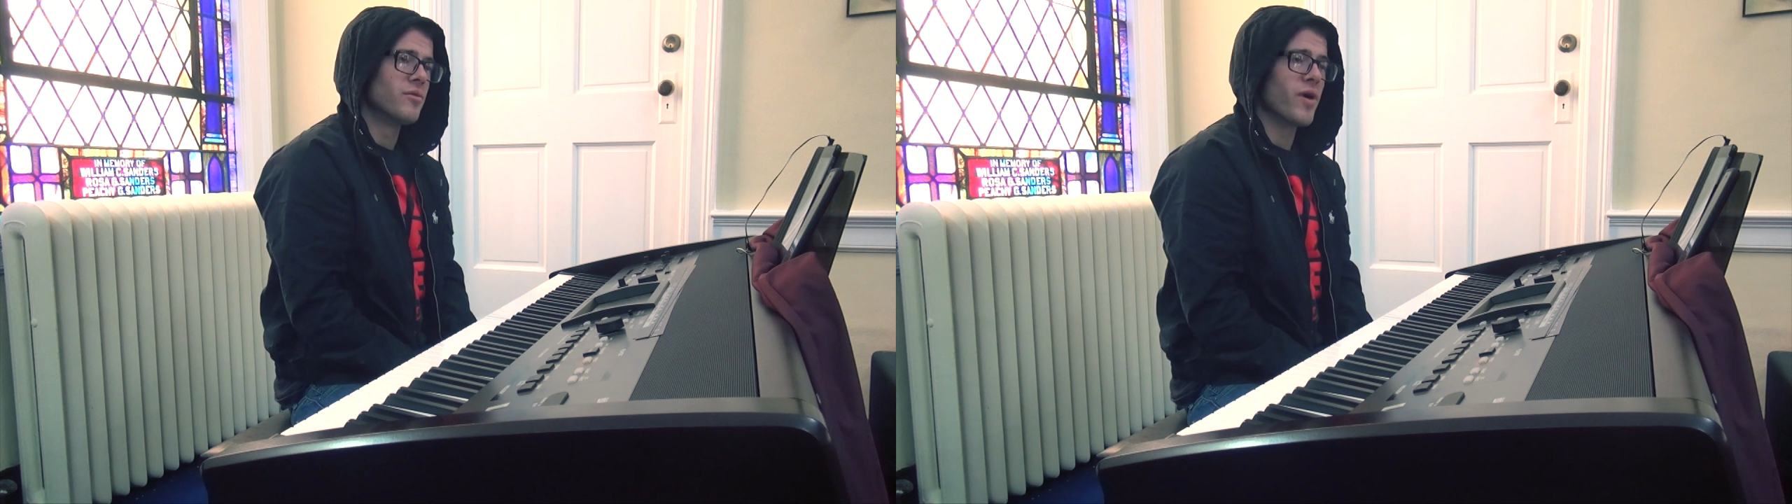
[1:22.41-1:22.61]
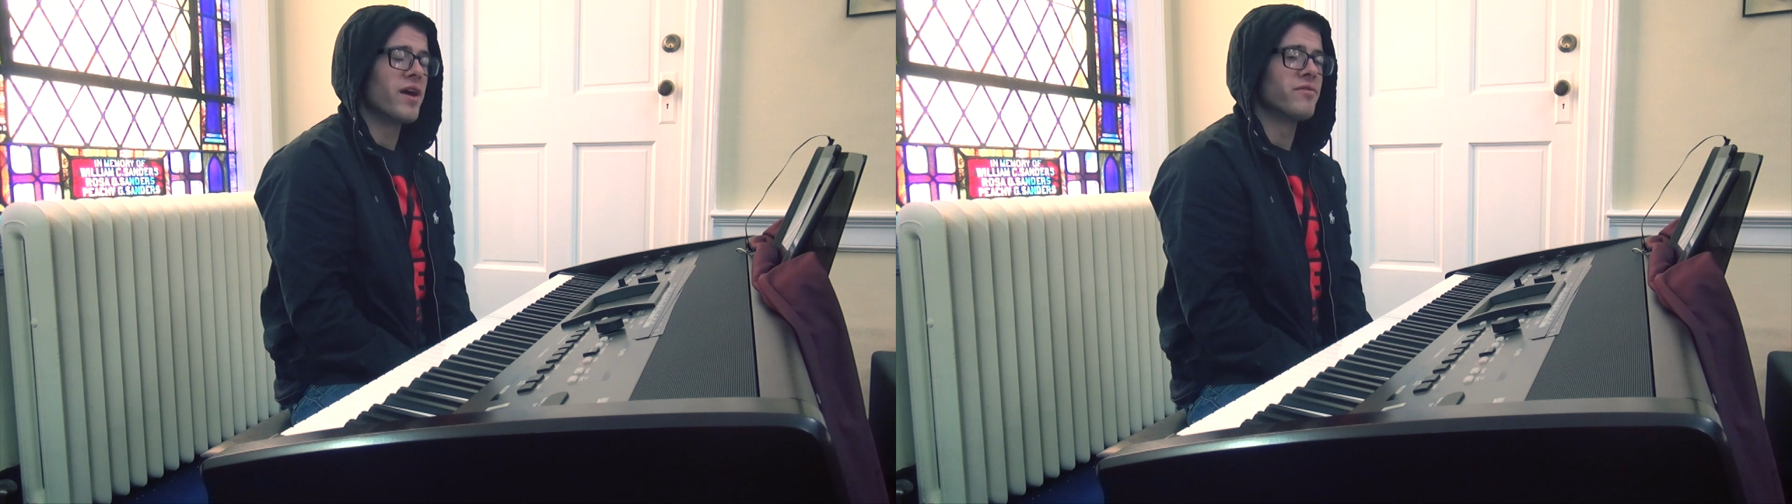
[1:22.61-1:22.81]

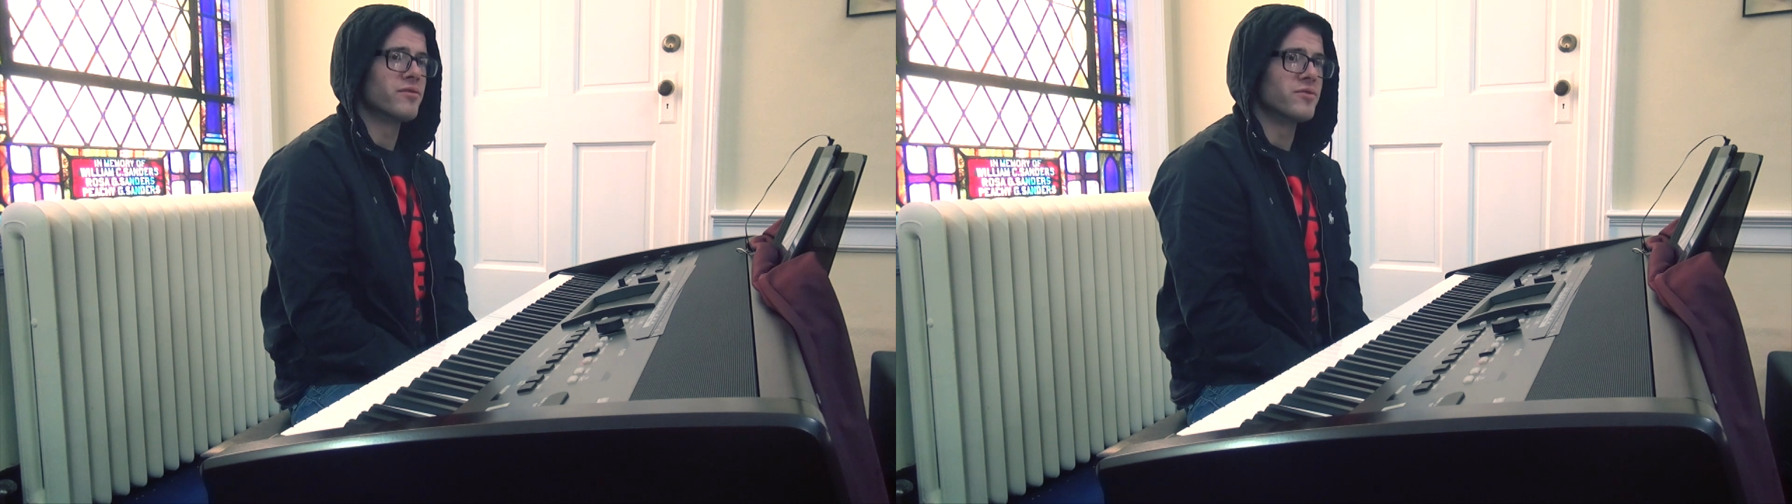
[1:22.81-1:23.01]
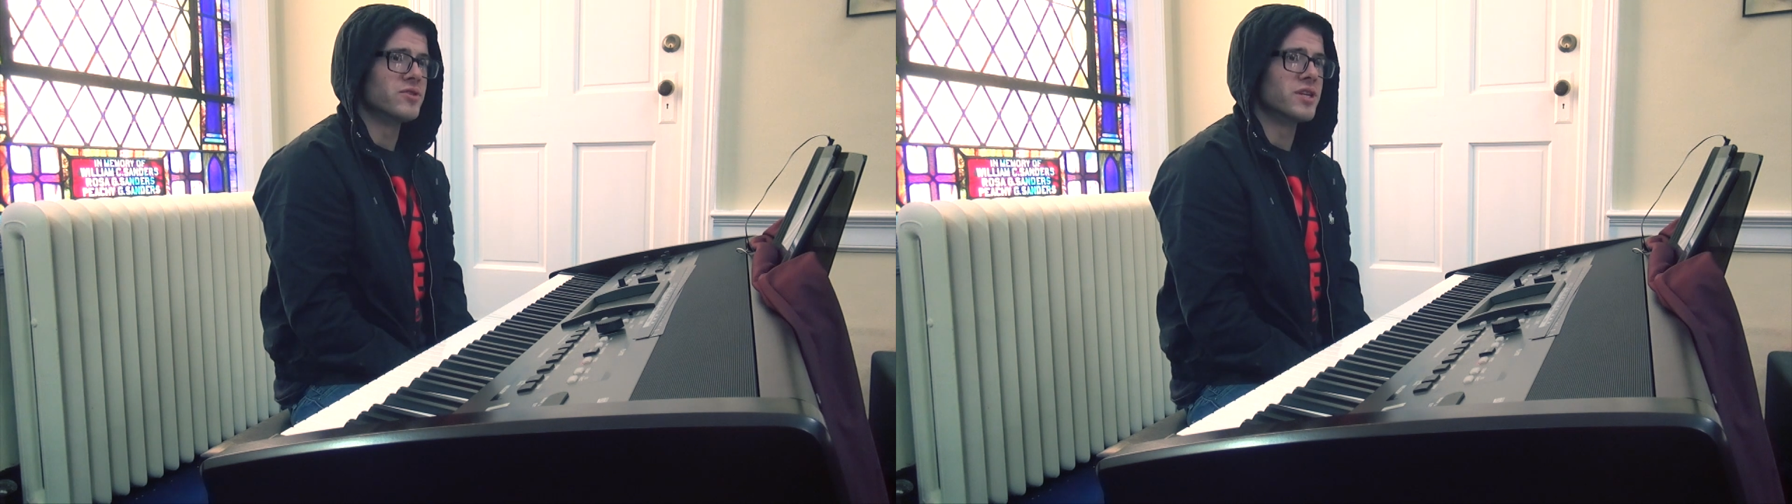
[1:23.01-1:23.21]

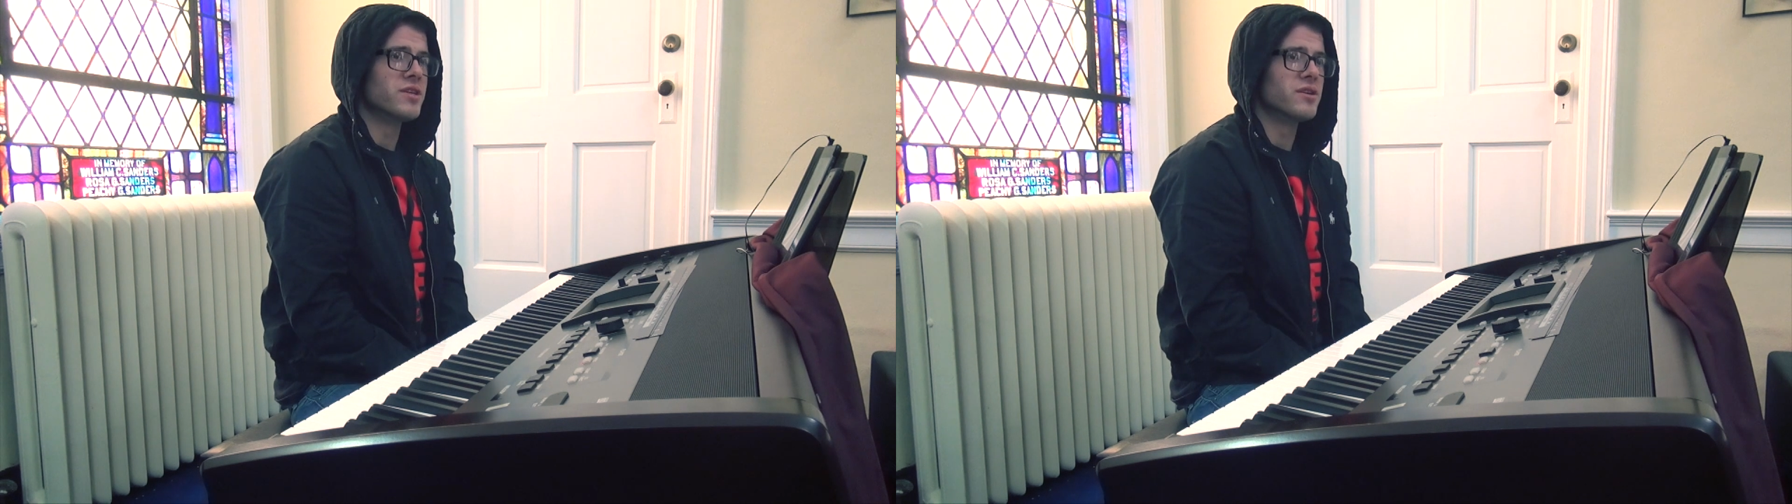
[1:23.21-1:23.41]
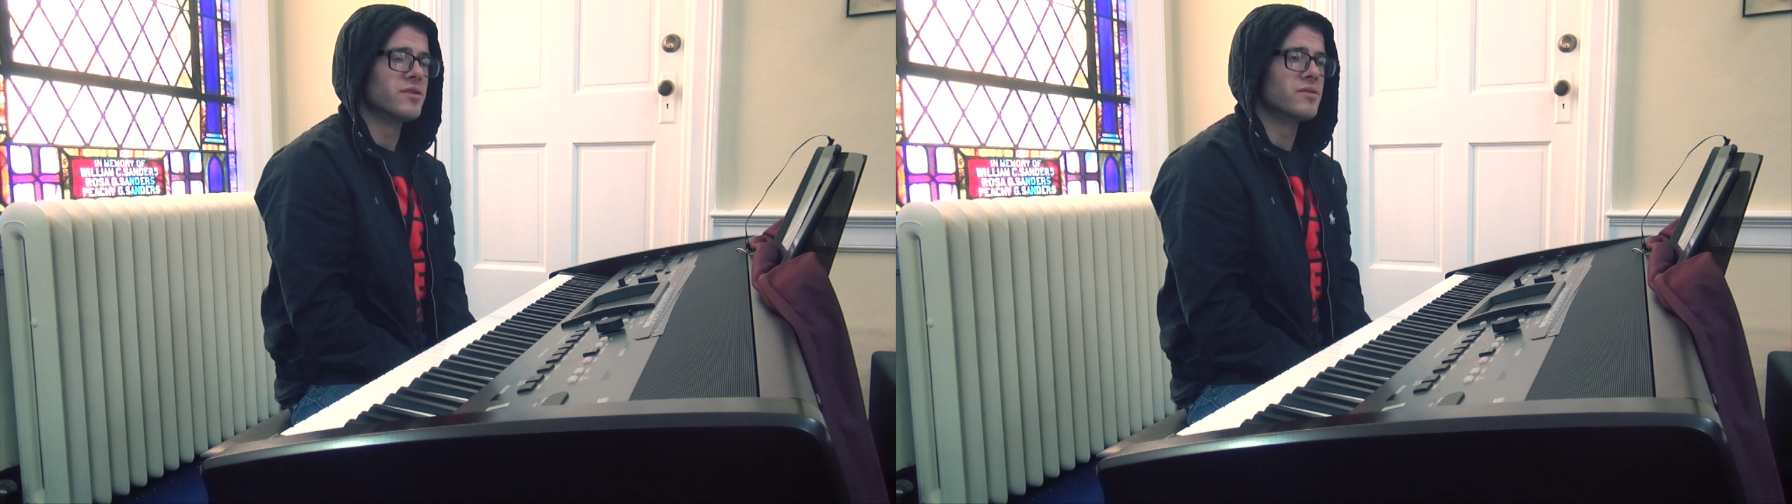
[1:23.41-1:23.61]
Radford,
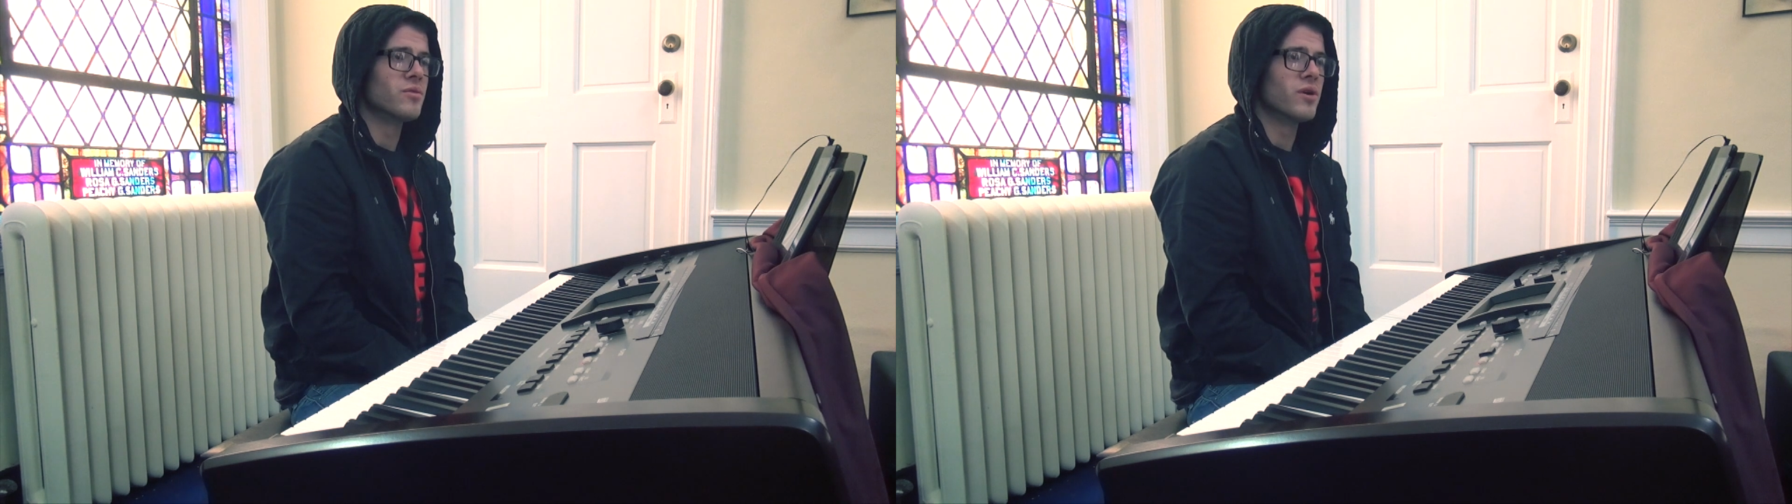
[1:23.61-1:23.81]
Virginia,